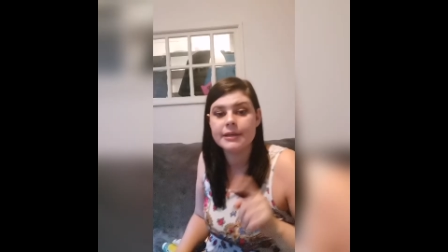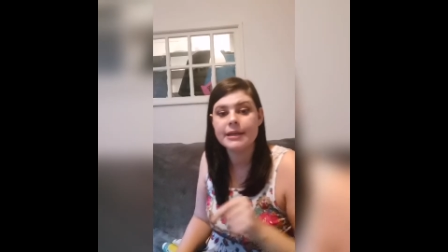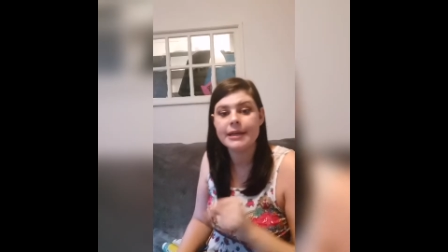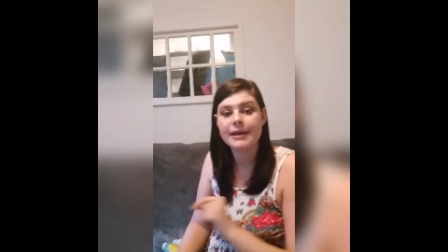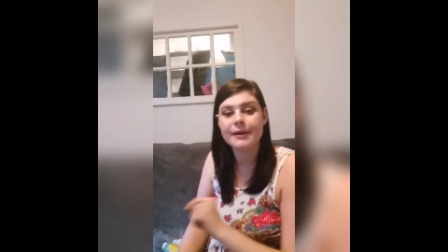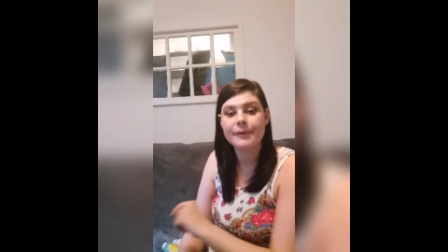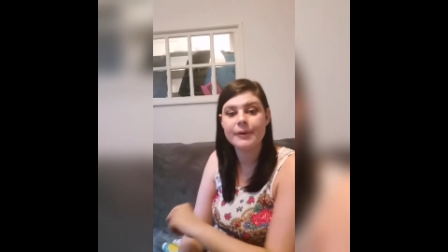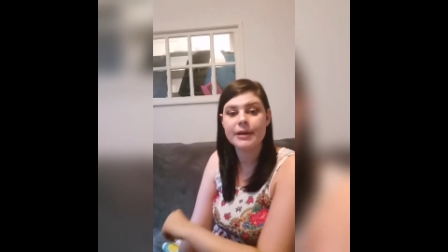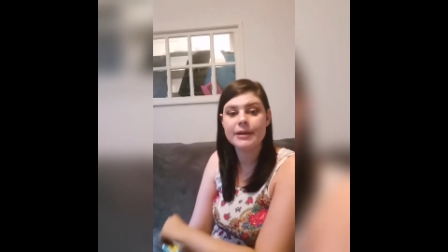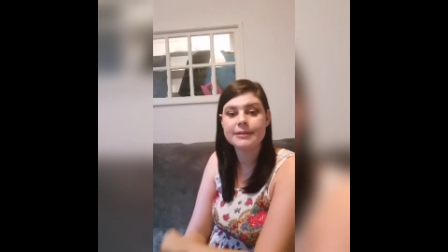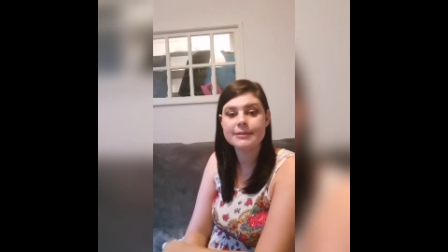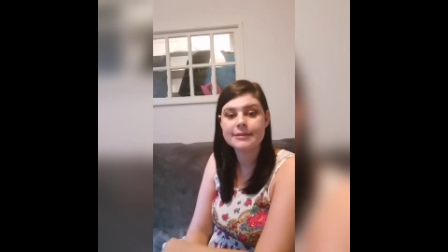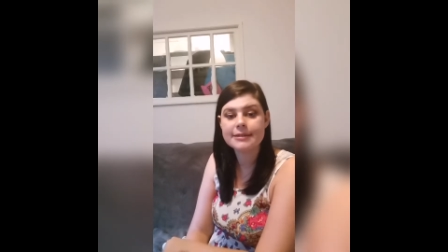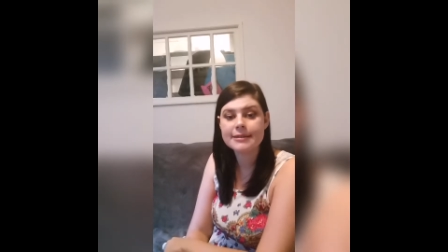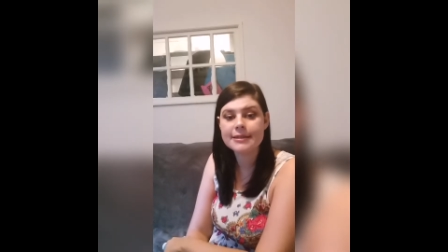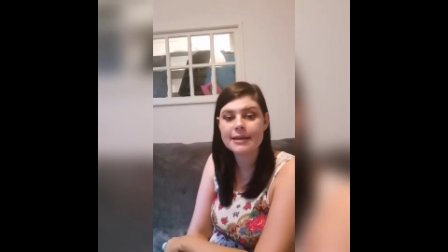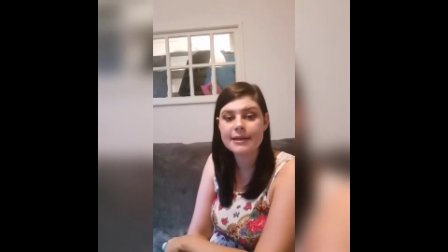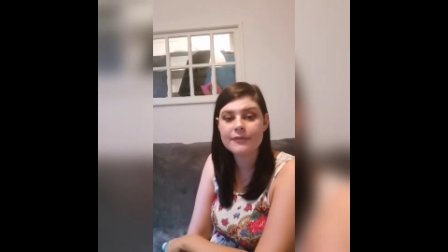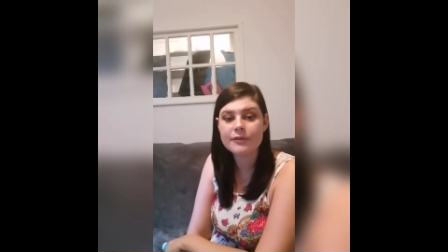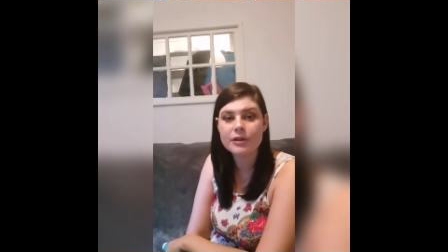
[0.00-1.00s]
now I
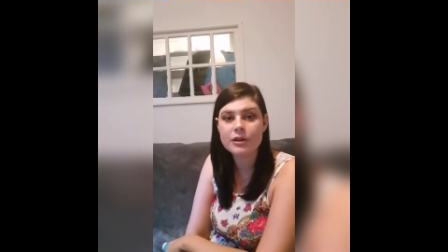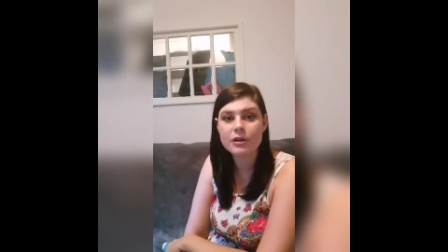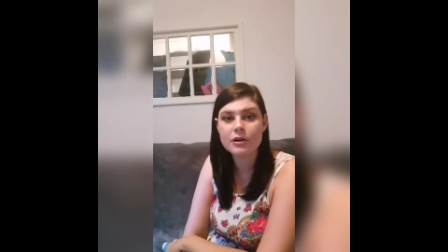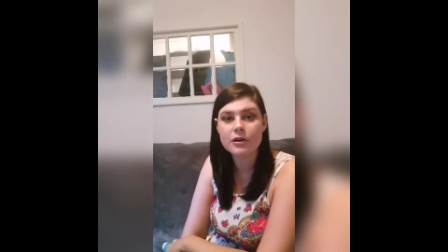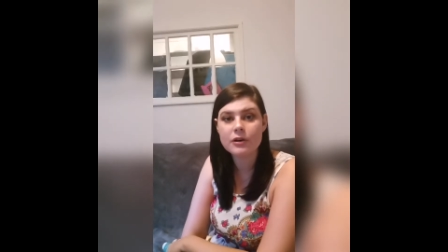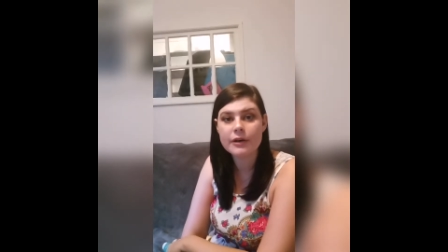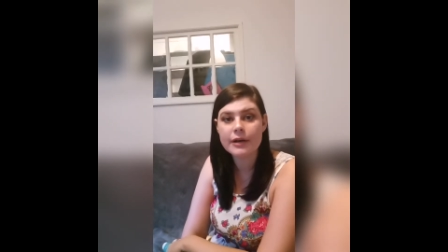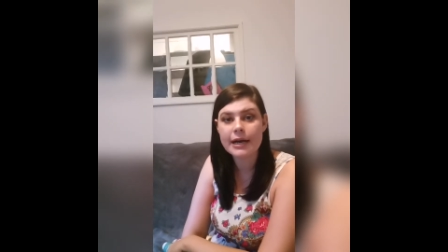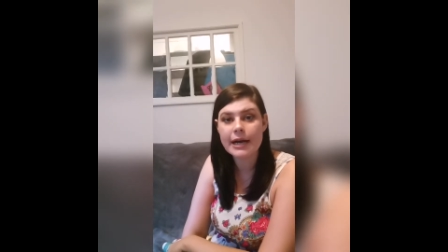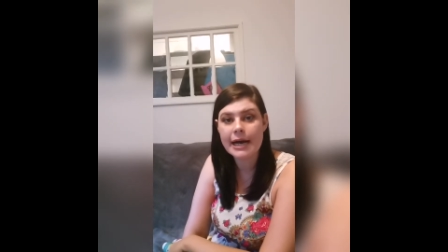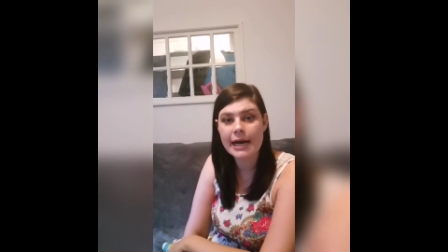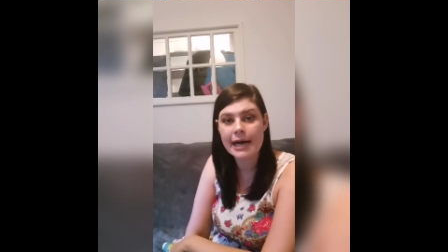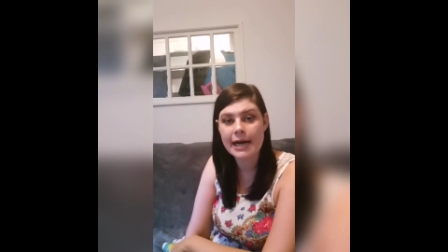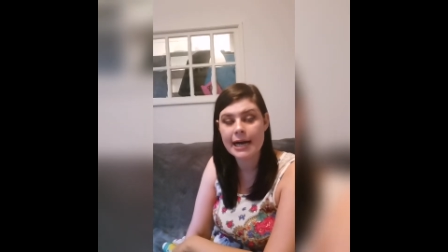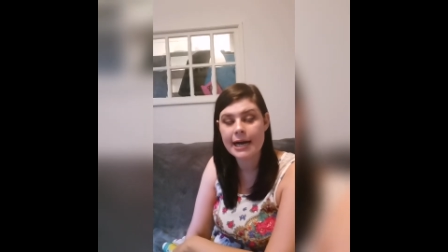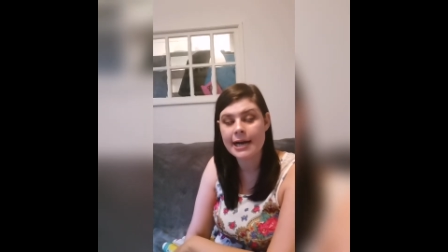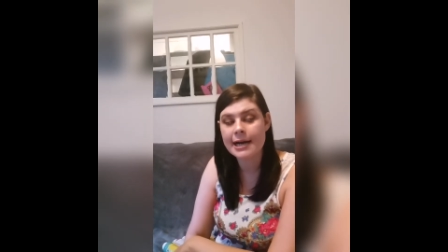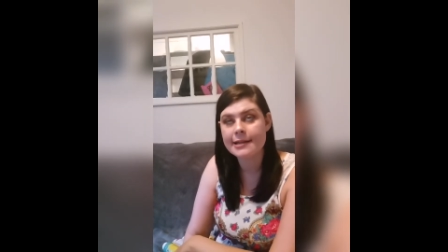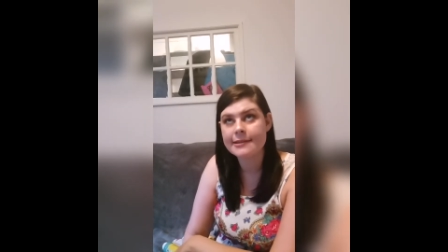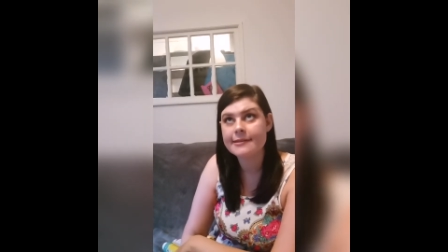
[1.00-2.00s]
did have a look
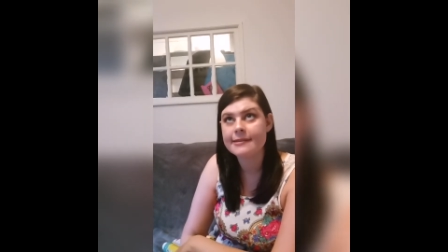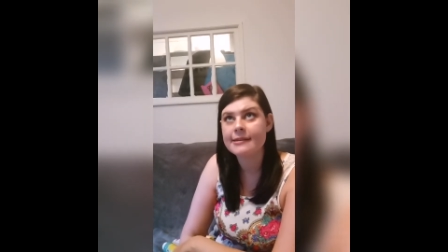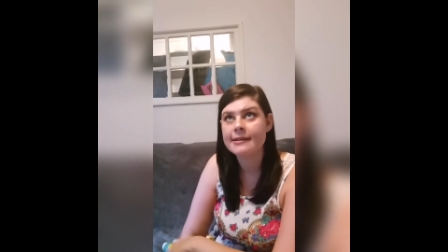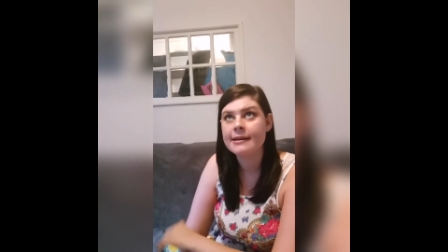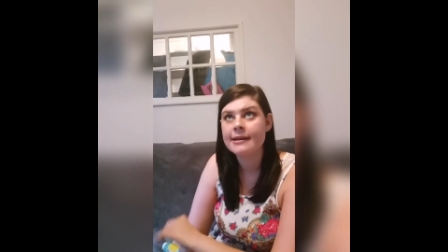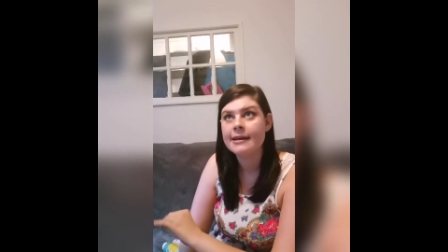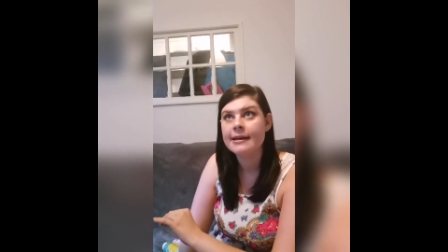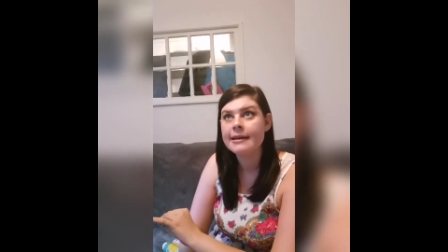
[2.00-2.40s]
at